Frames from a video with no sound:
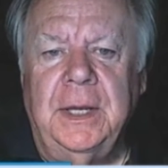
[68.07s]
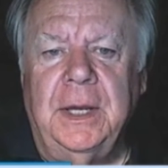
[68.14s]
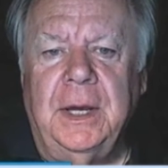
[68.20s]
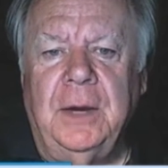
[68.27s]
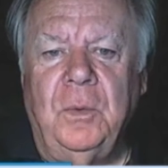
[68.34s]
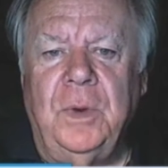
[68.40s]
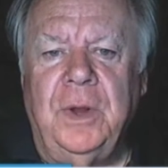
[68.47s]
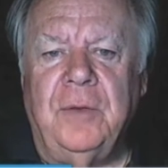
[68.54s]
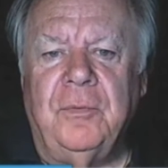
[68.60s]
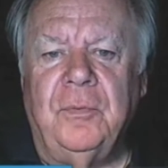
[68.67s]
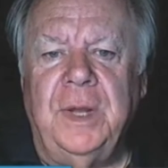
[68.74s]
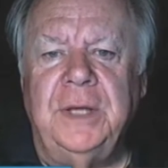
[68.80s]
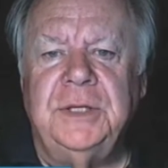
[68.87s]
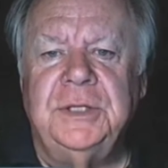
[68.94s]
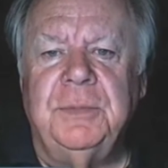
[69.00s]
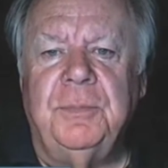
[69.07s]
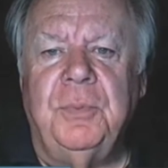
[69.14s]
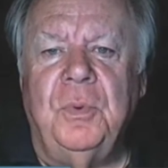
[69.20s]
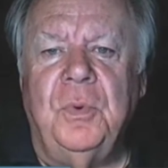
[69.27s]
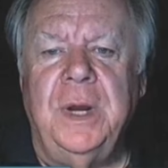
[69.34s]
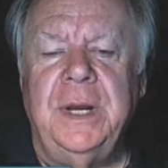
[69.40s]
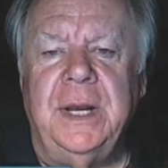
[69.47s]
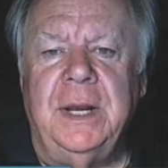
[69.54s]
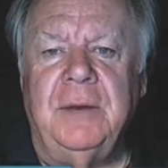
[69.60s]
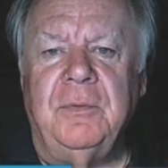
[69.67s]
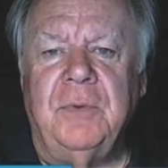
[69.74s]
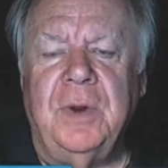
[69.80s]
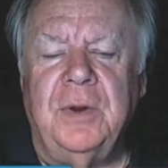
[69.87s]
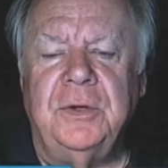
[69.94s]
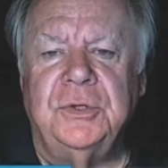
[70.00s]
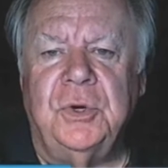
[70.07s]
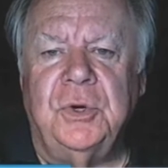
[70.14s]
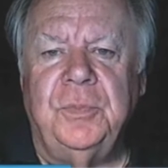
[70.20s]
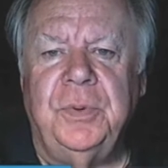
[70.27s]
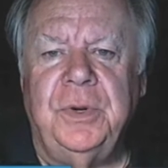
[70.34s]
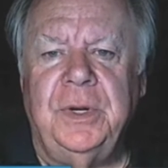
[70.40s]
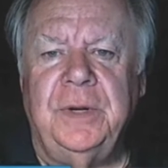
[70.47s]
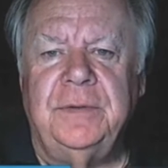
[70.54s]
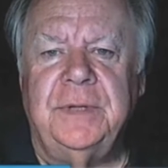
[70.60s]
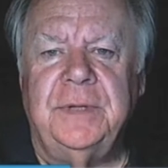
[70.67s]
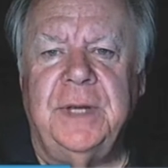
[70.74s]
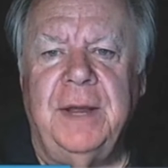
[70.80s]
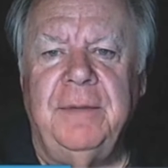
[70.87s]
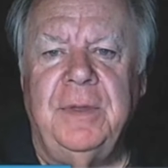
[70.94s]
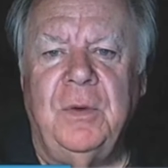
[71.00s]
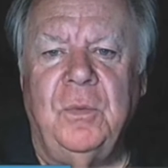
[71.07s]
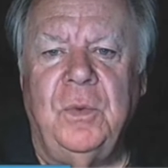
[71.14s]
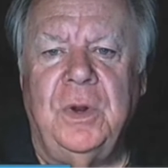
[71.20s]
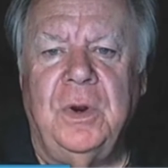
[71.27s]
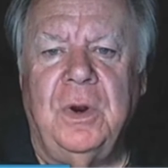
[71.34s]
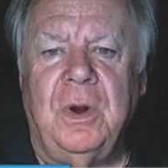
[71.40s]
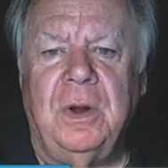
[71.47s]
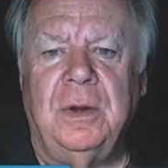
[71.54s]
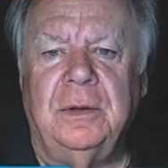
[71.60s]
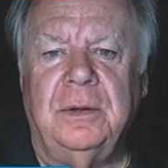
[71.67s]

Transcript: Uh, we have reached the point in a very short period of time that we are